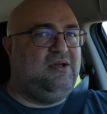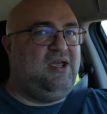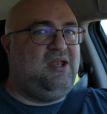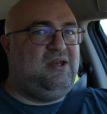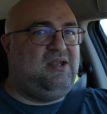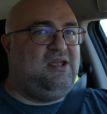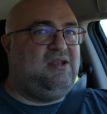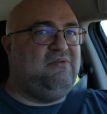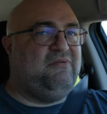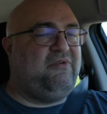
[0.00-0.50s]

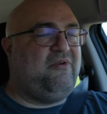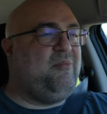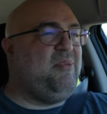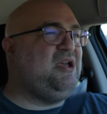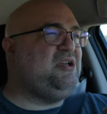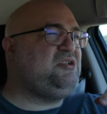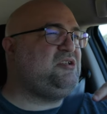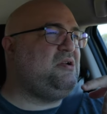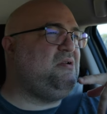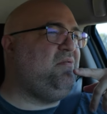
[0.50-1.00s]
an
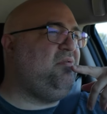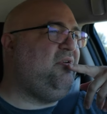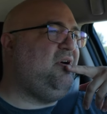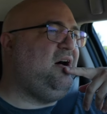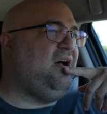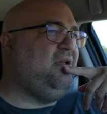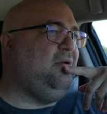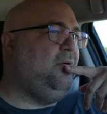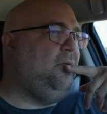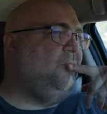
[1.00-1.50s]
information
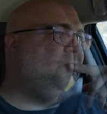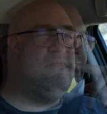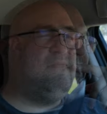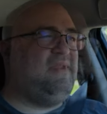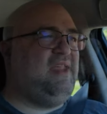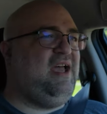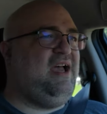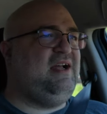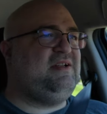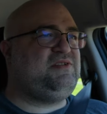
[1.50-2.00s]
file.
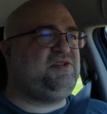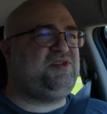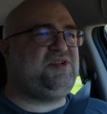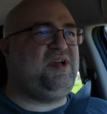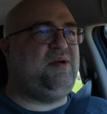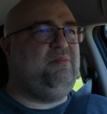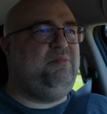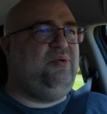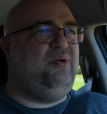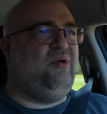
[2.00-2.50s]
At
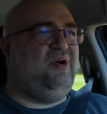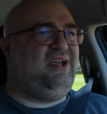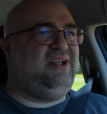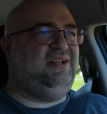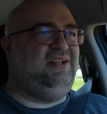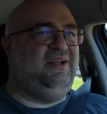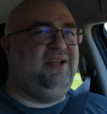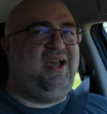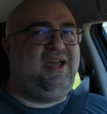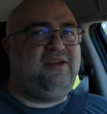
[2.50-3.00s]
some
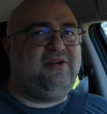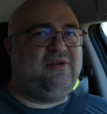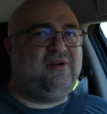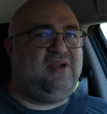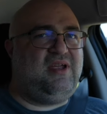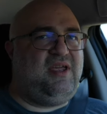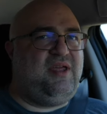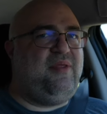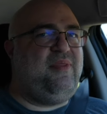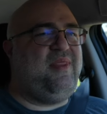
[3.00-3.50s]
point later
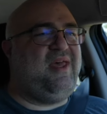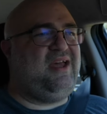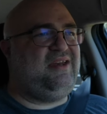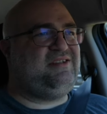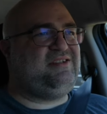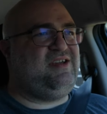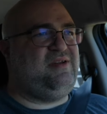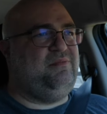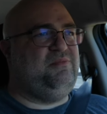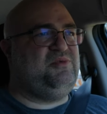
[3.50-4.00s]
in
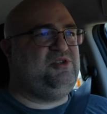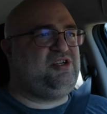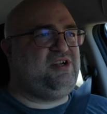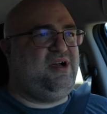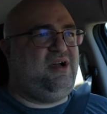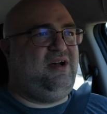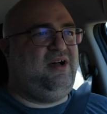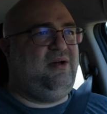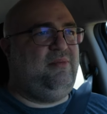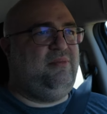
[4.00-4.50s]
that temp
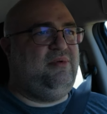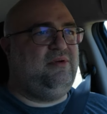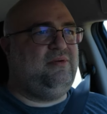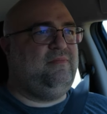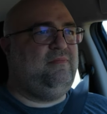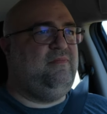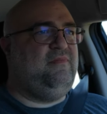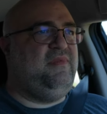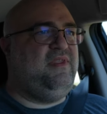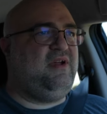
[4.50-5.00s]

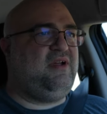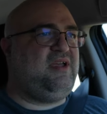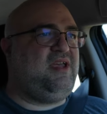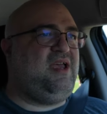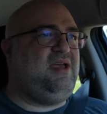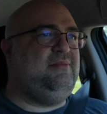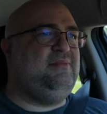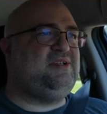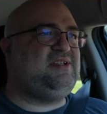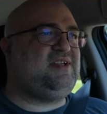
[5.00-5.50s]
job, there
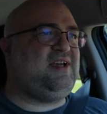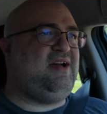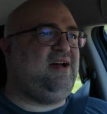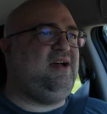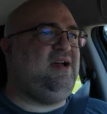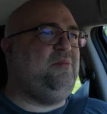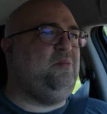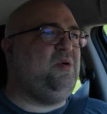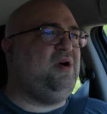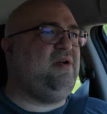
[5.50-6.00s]
came a
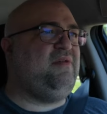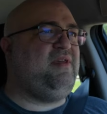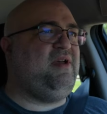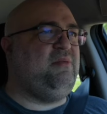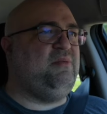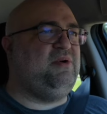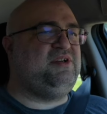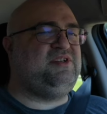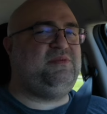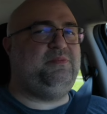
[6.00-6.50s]
time where
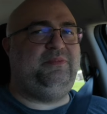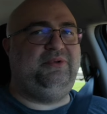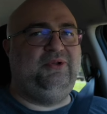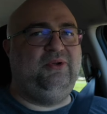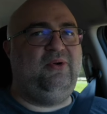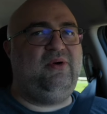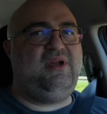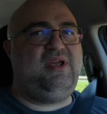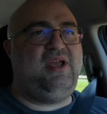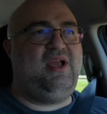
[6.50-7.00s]
they were
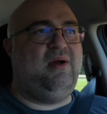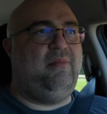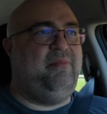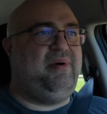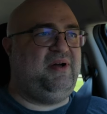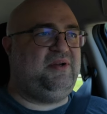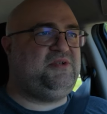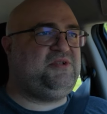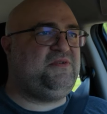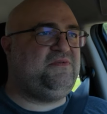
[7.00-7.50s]
deploying a
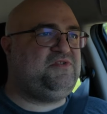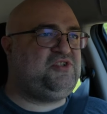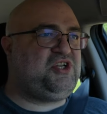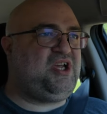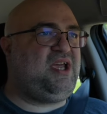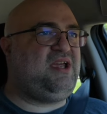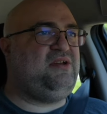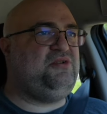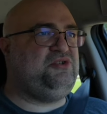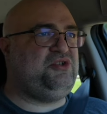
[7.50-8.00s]
bunch of
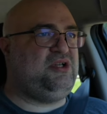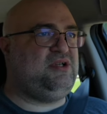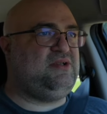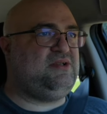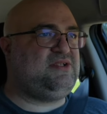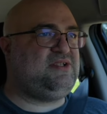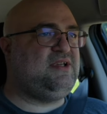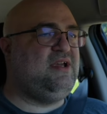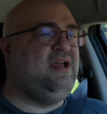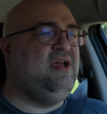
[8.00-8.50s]

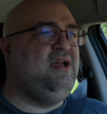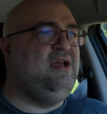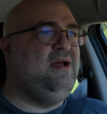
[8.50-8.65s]
changes.